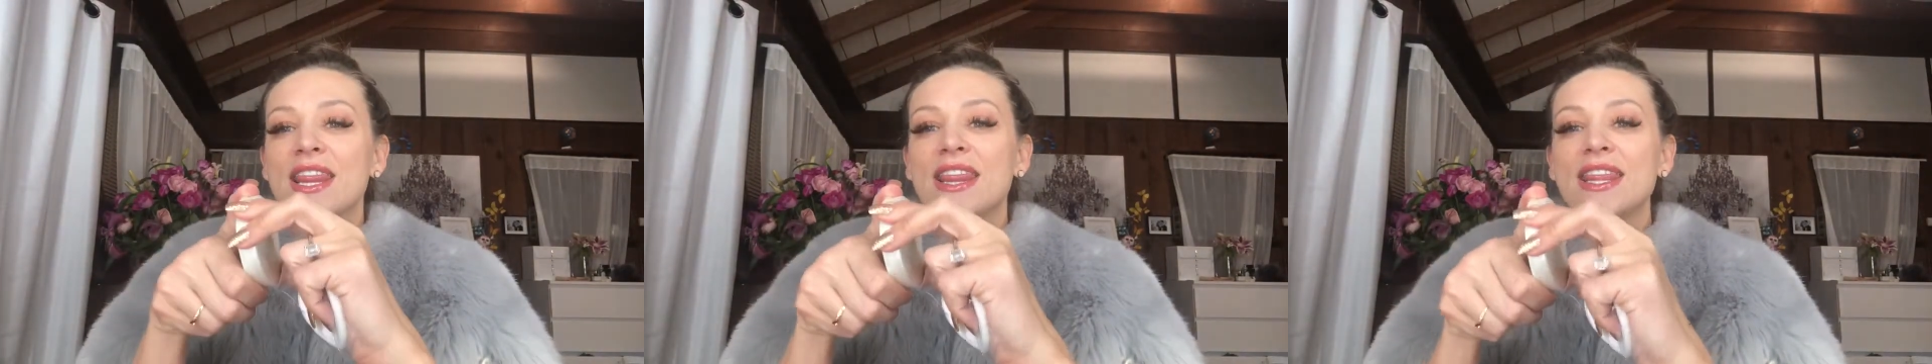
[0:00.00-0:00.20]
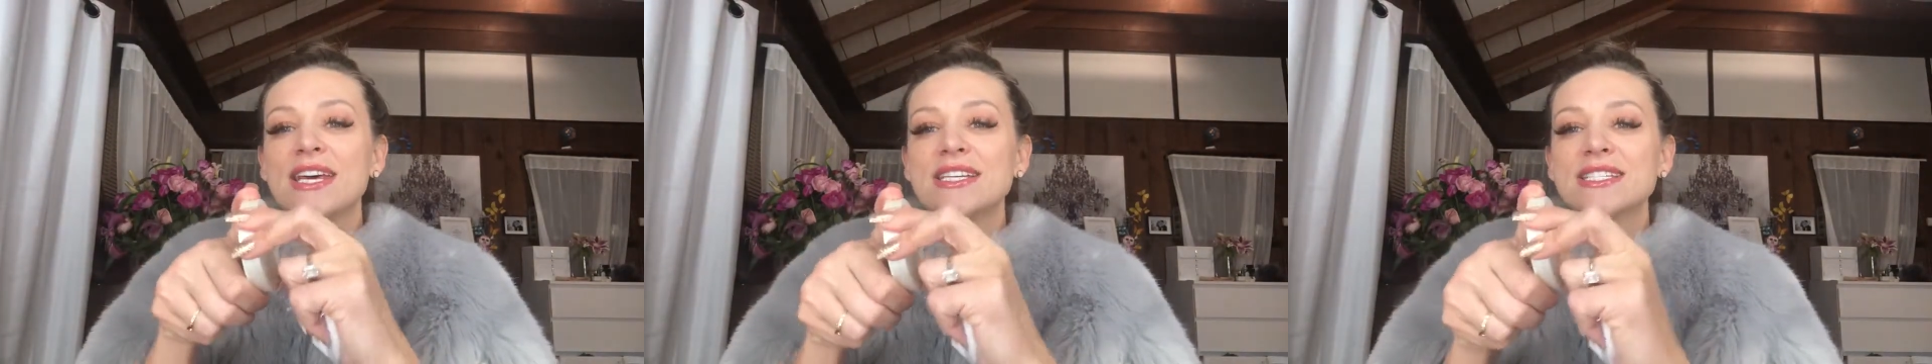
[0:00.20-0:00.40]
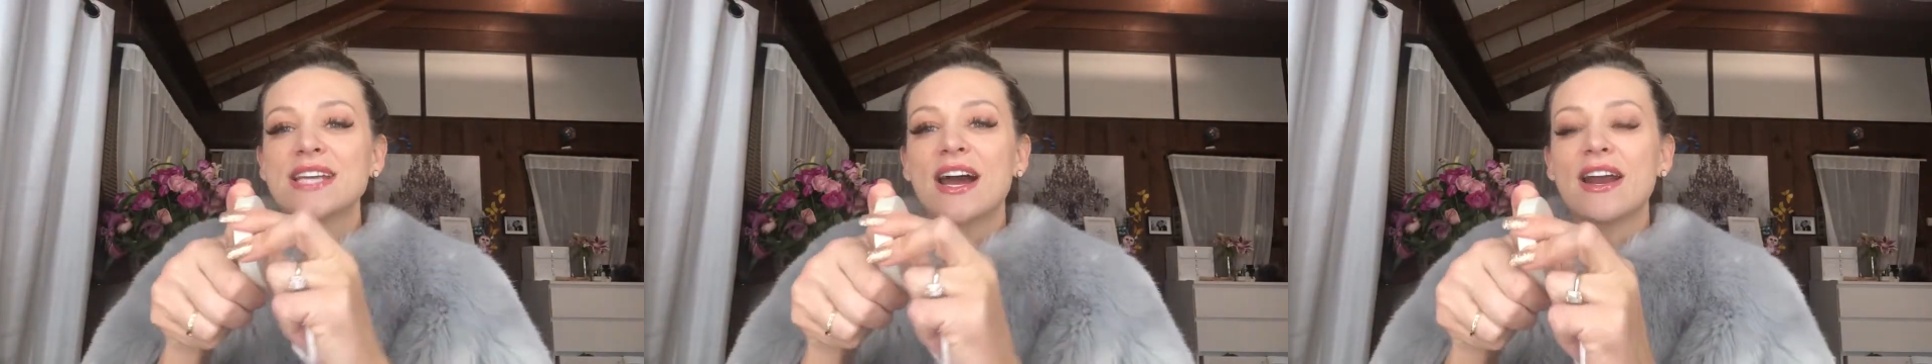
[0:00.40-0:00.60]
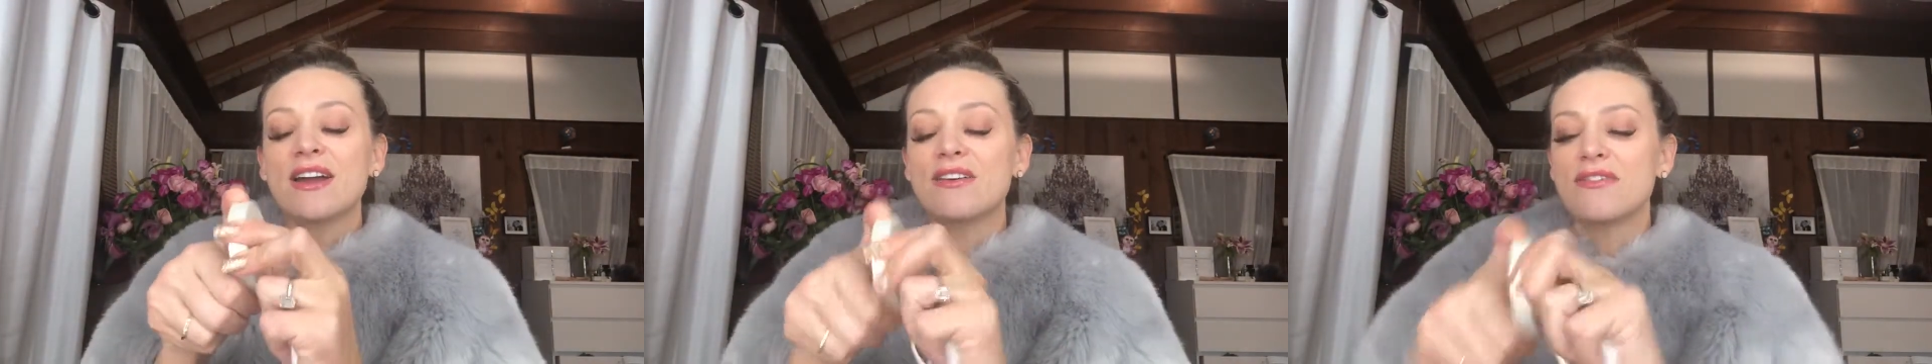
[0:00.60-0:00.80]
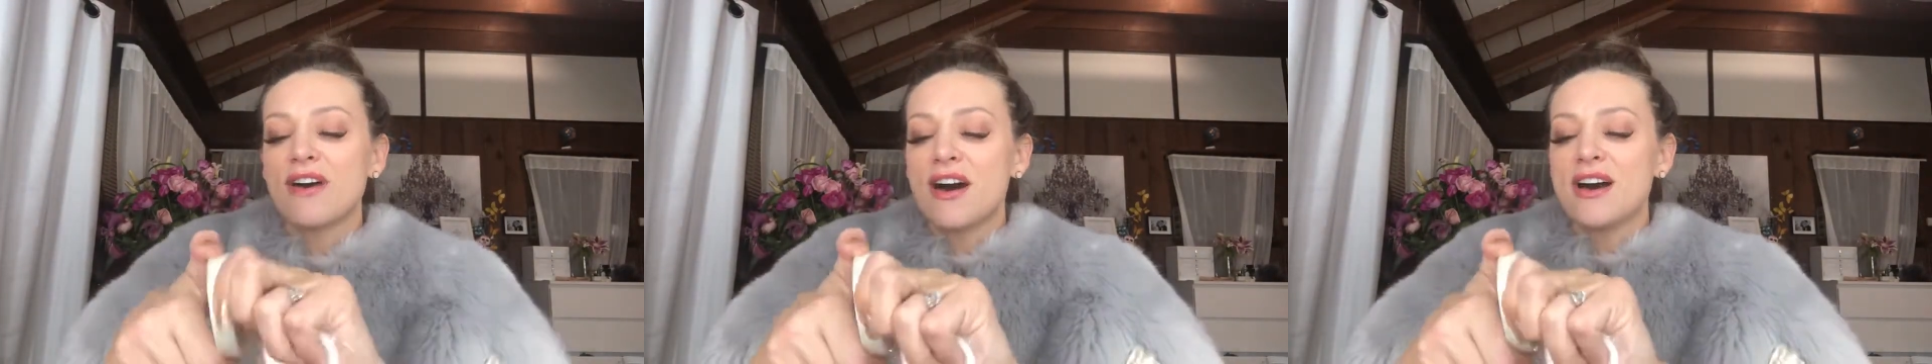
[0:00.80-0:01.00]
This kind
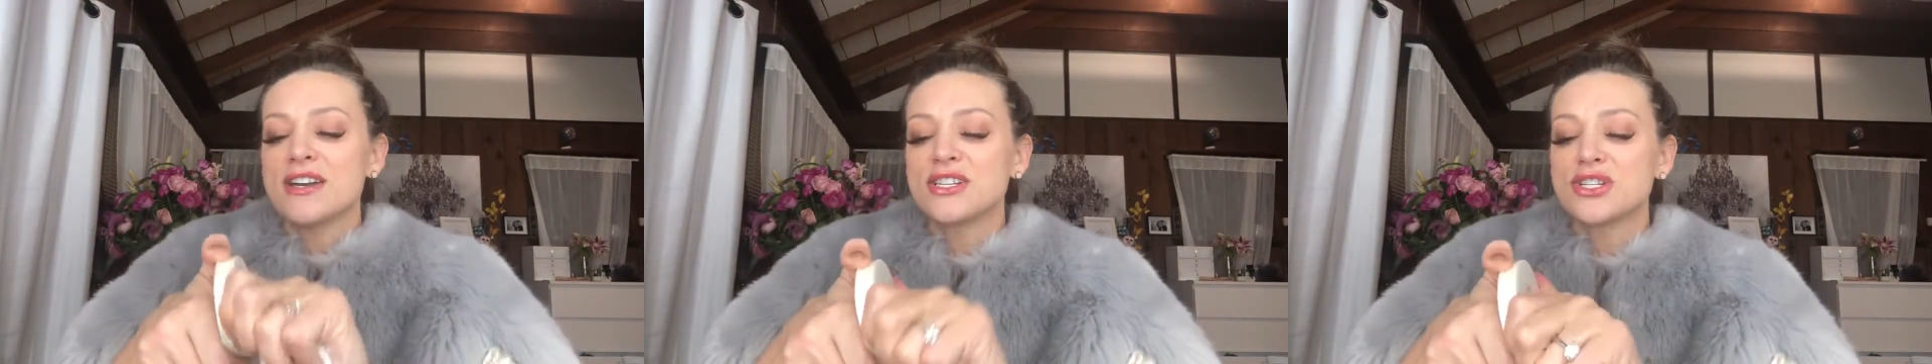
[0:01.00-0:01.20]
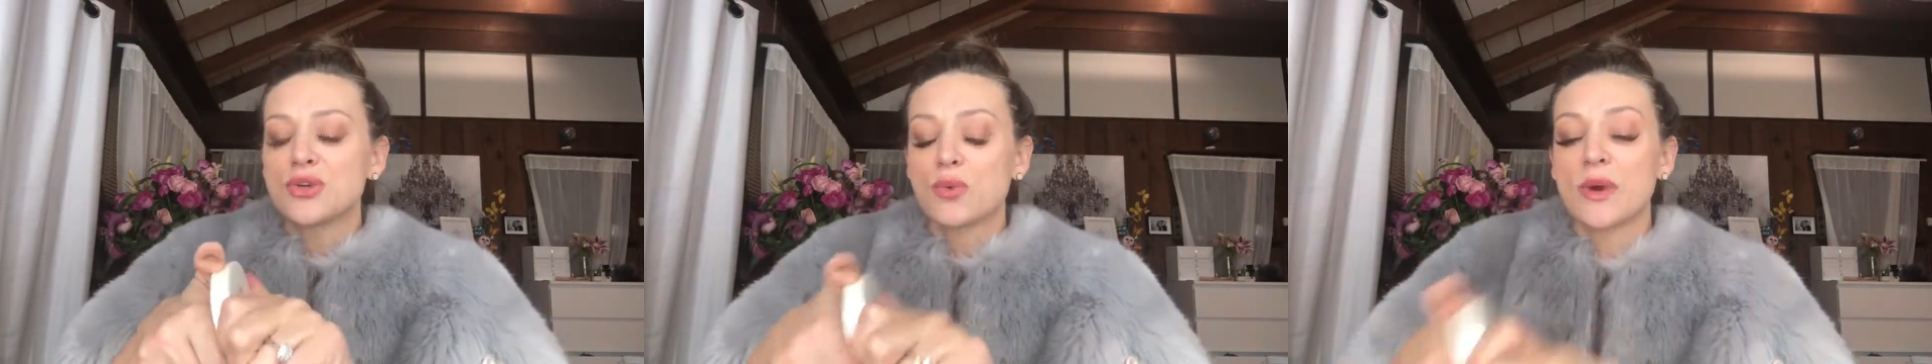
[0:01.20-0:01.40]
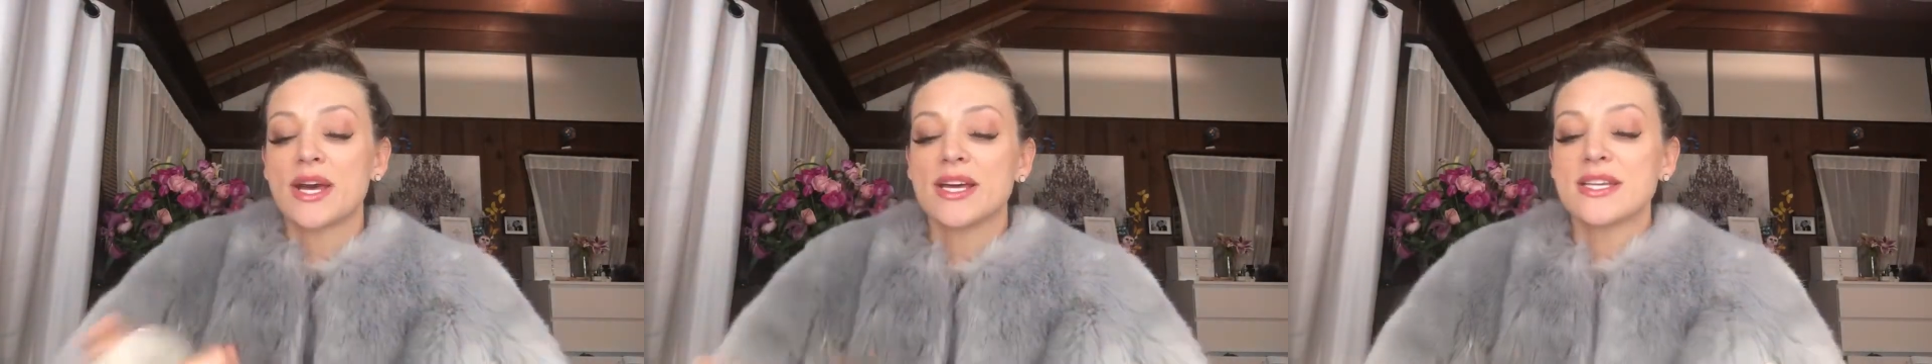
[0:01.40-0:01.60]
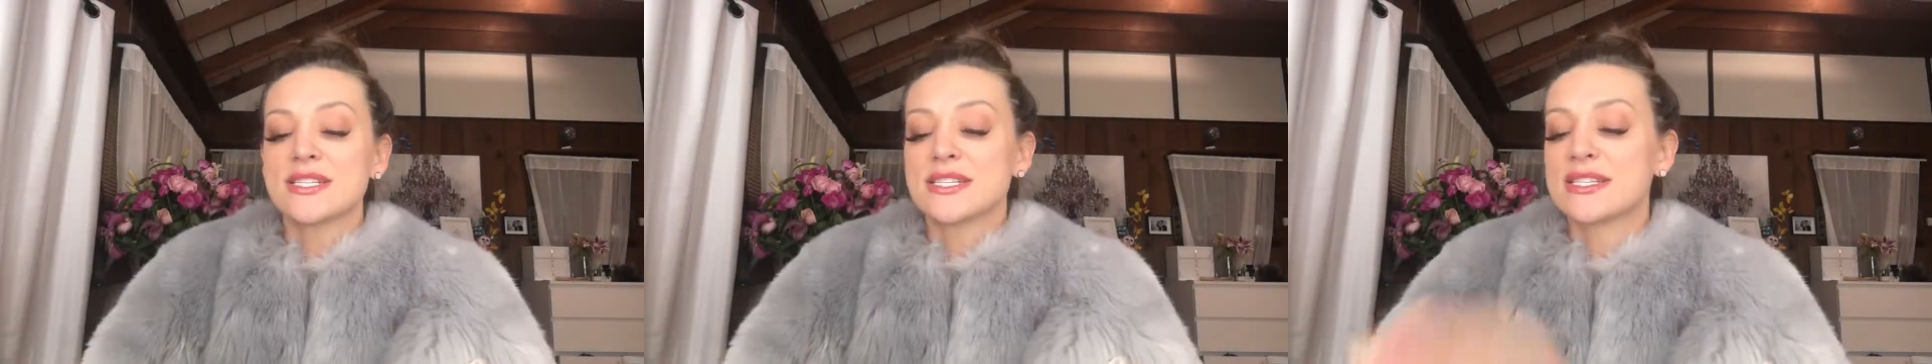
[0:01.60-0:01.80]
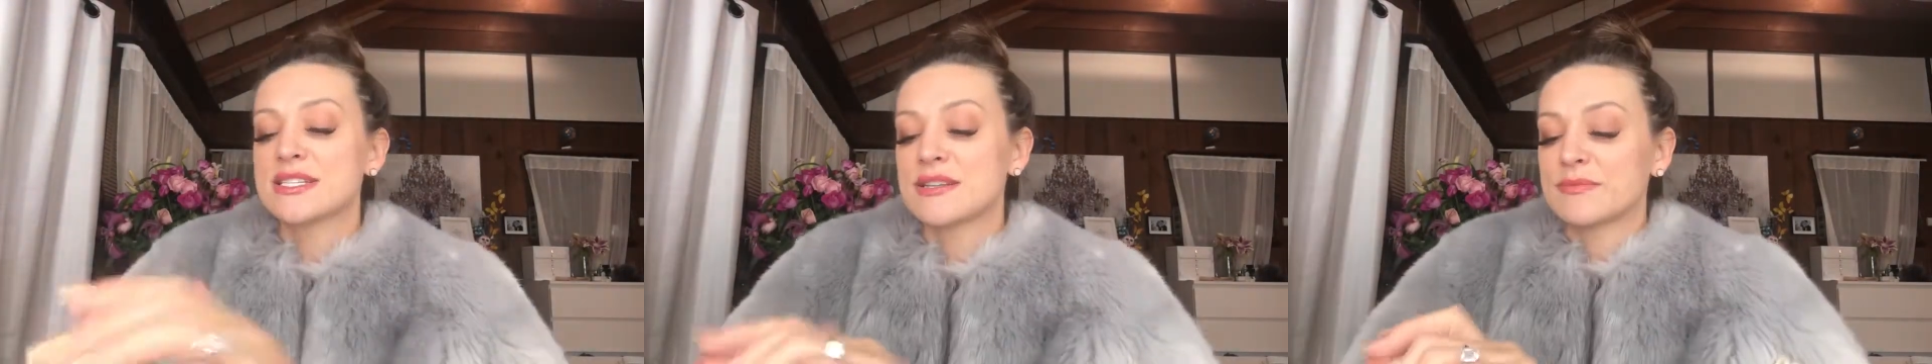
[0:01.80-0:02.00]
of
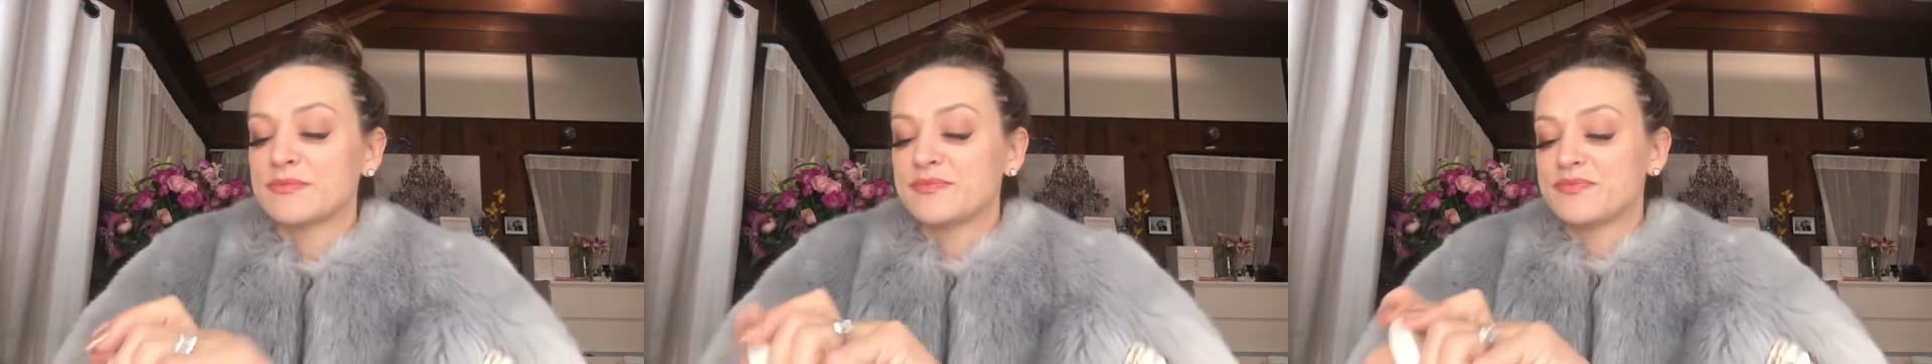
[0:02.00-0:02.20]
untwists